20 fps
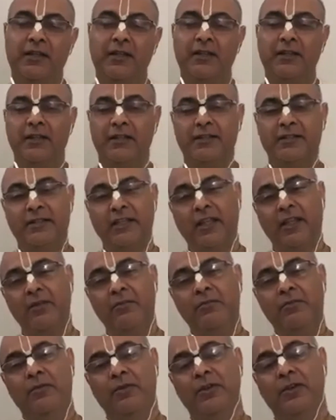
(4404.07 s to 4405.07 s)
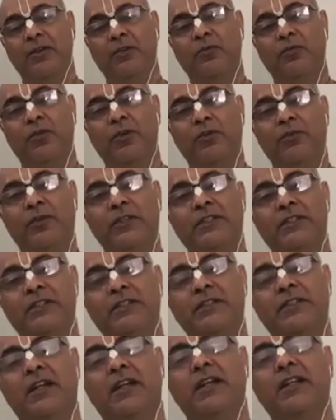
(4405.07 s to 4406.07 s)
the same material world, we
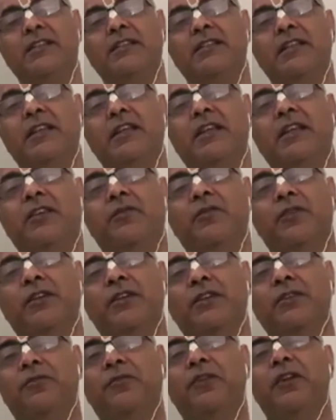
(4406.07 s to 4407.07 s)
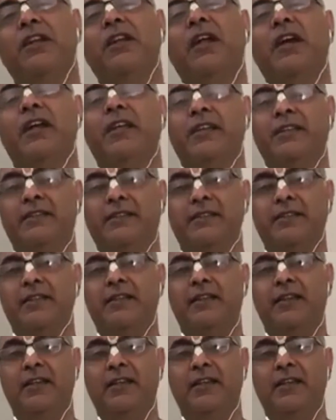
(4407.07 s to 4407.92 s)
start seeing it with different eyes